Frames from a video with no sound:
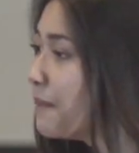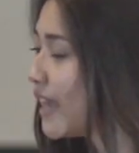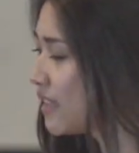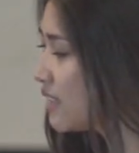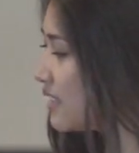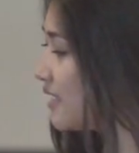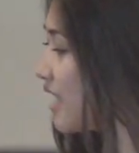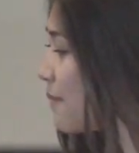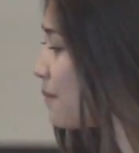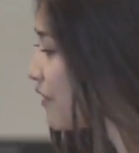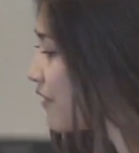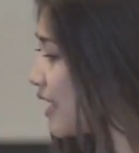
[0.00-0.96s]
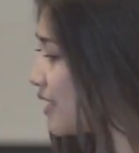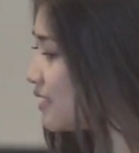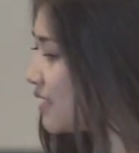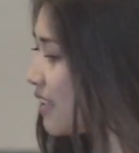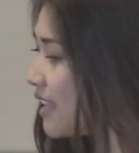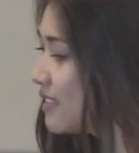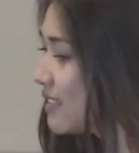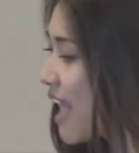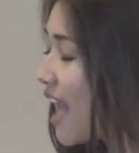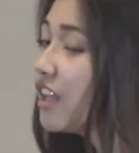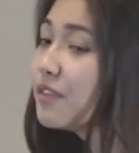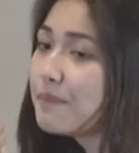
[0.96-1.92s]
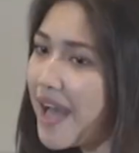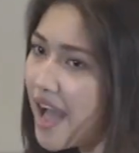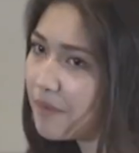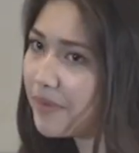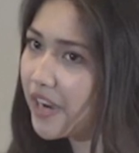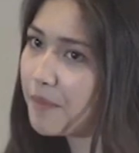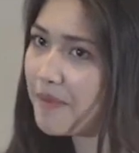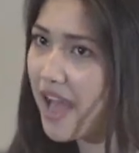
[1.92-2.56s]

but some of us is held back by our